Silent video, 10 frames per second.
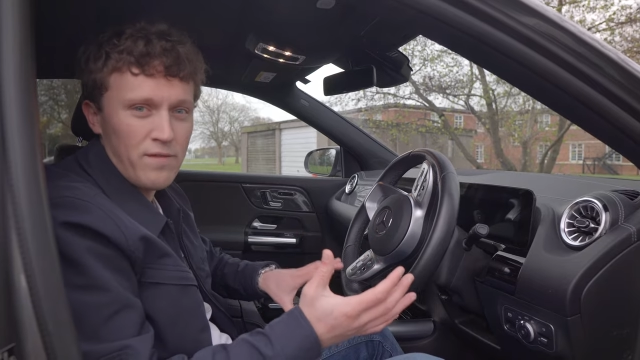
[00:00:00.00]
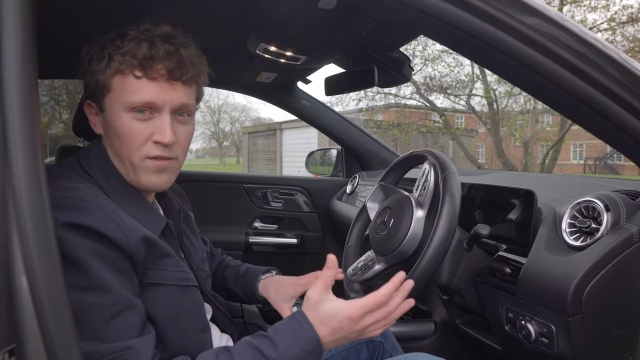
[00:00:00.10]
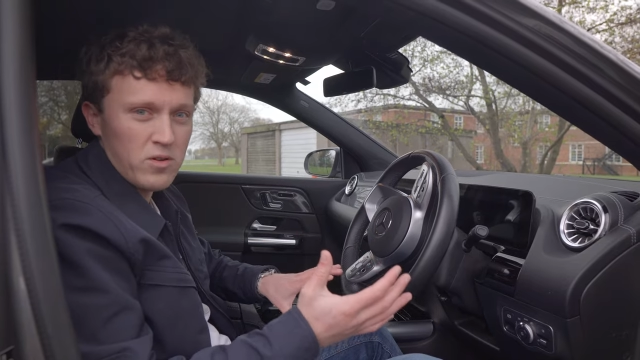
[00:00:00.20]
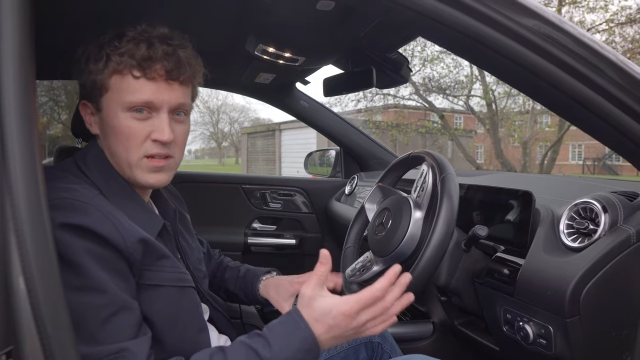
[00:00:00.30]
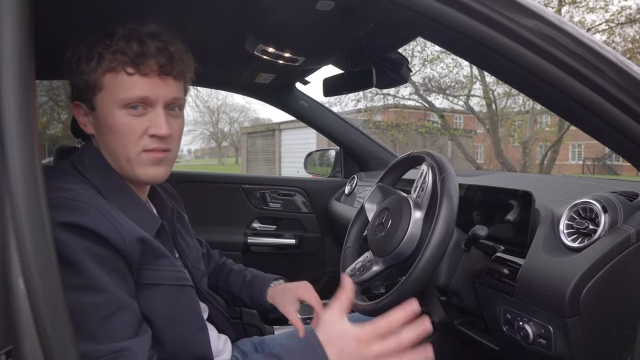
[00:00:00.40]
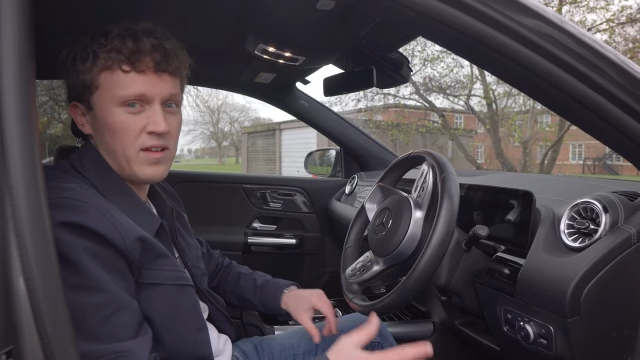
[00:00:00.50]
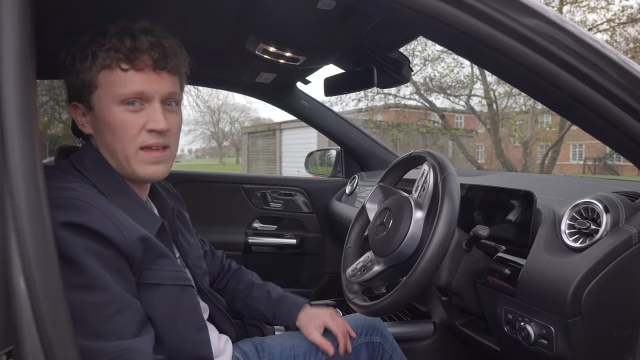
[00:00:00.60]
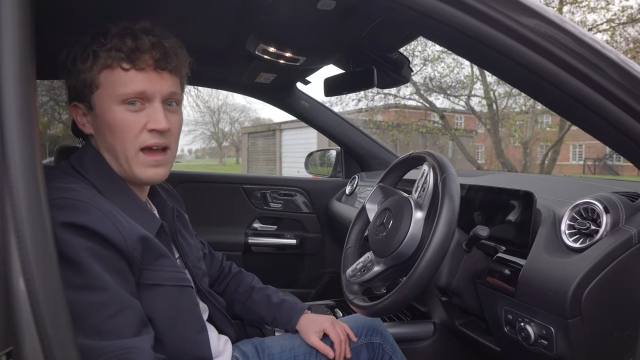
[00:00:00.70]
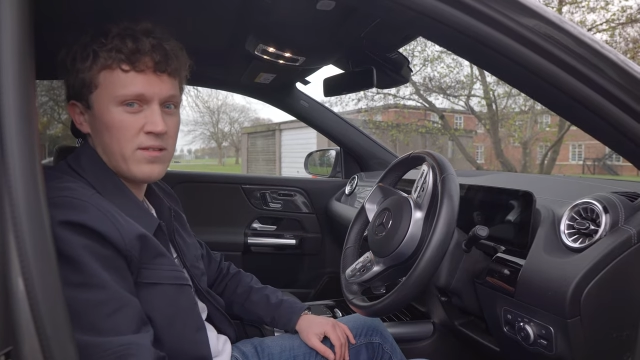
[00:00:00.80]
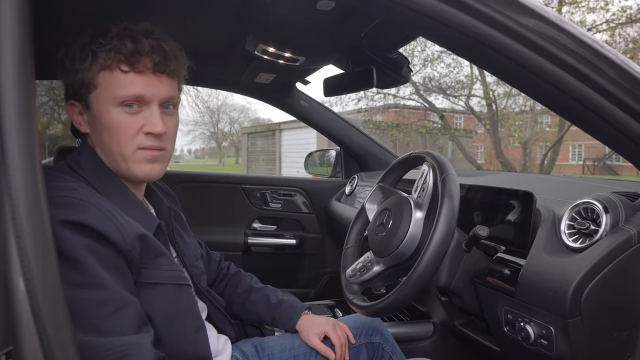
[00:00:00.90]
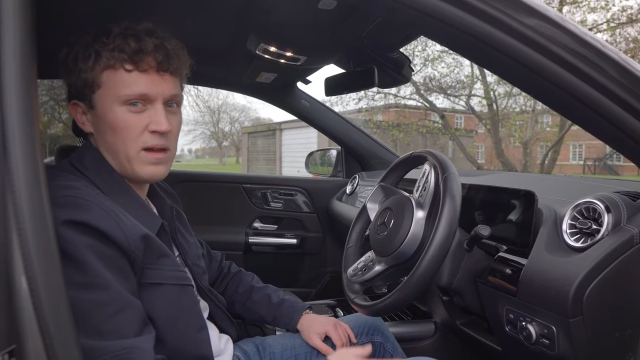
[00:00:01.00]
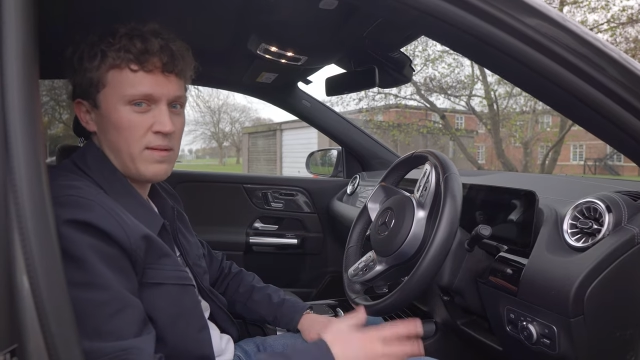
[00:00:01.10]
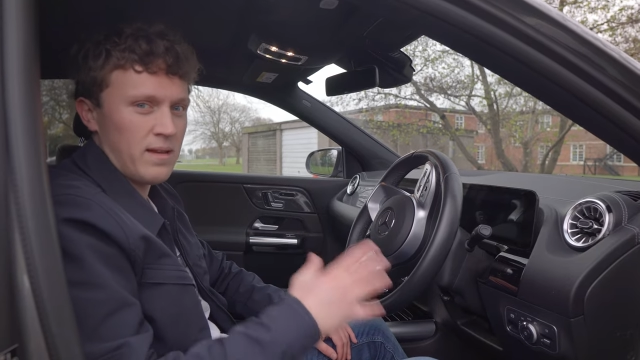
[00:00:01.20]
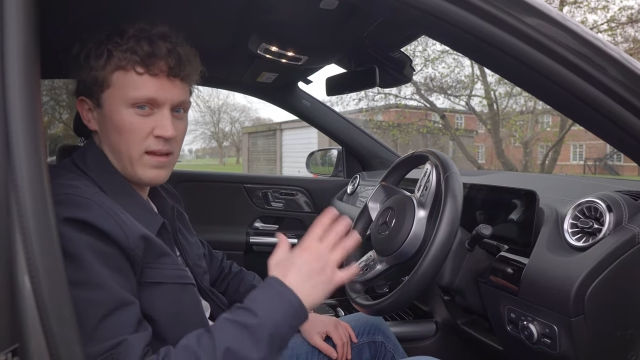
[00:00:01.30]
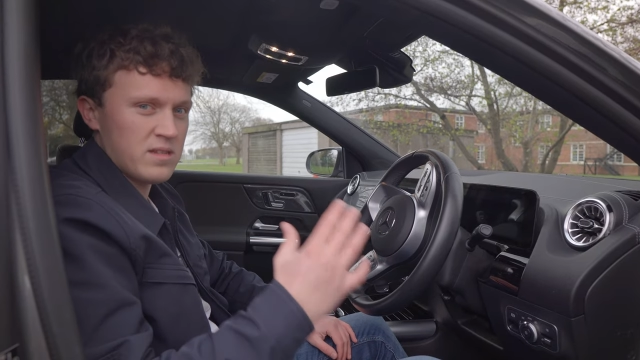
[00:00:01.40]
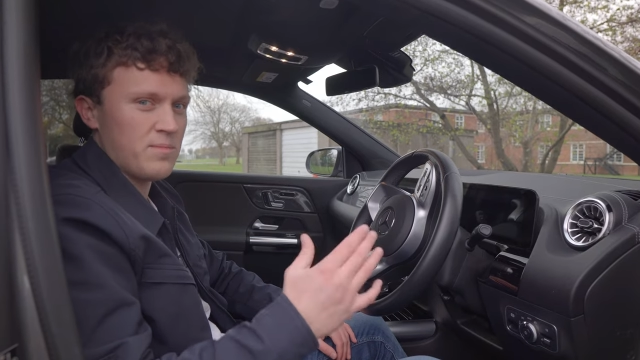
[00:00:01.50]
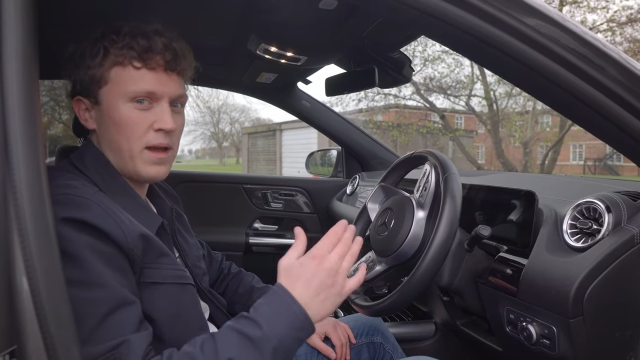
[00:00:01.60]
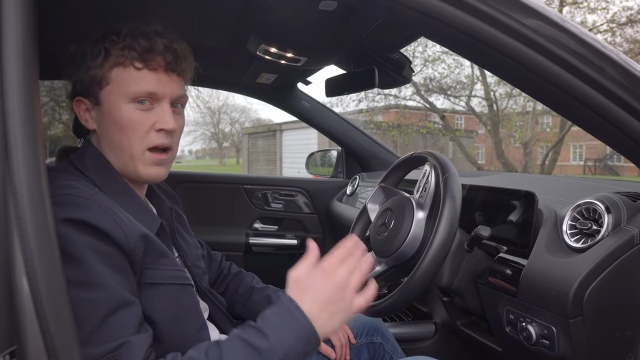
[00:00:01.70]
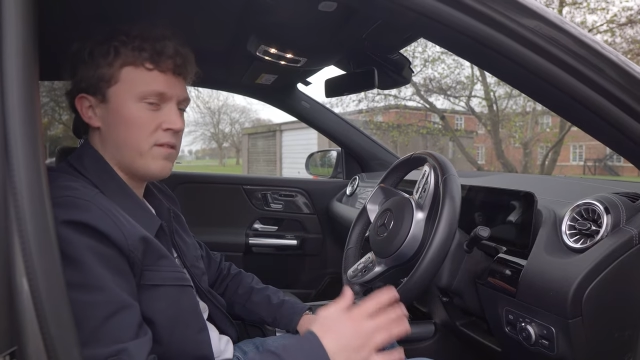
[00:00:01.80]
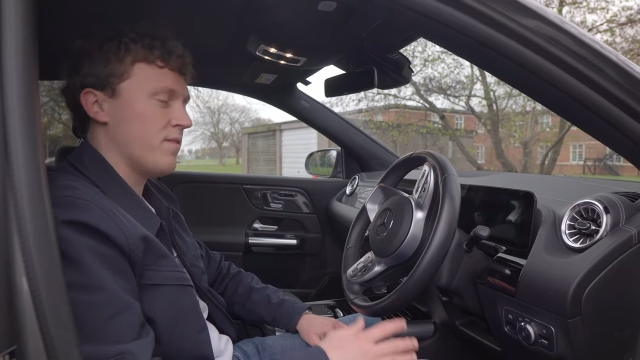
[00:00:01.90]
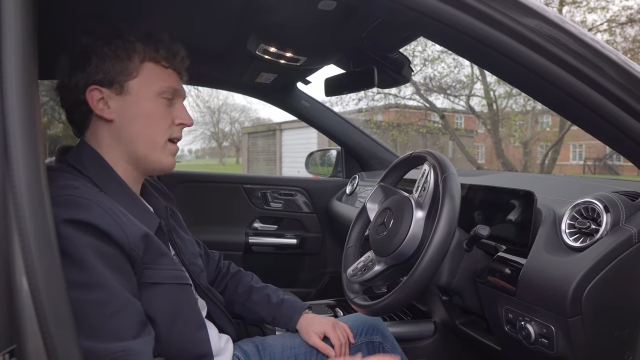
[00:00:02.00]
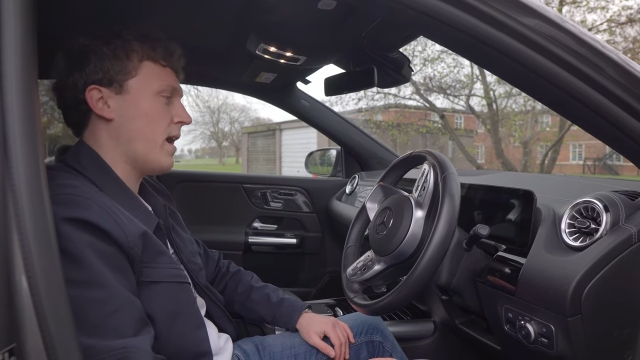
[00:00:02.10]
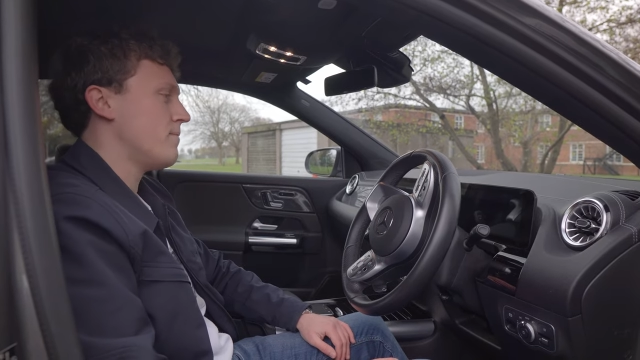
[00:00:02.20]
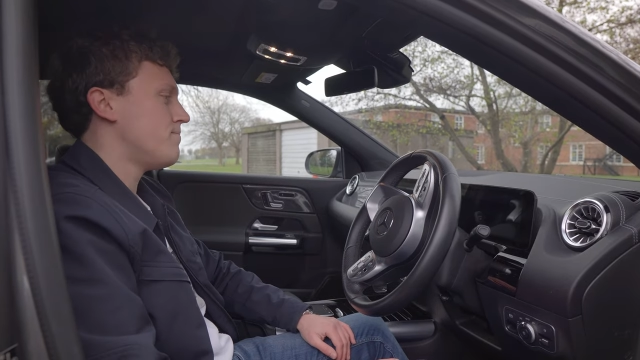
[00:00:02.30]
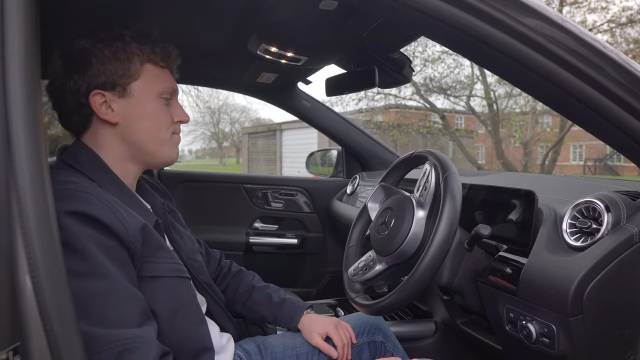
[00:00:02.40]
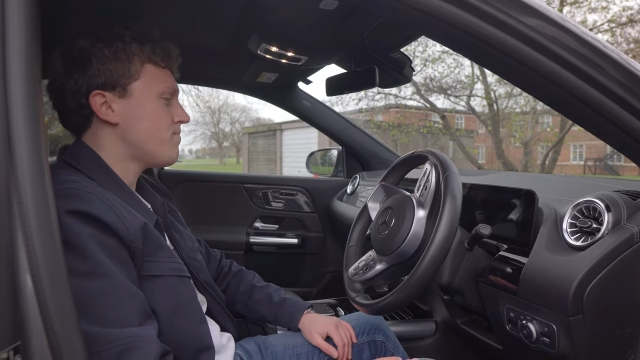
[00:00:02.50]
43,000, maybe a little bit over that.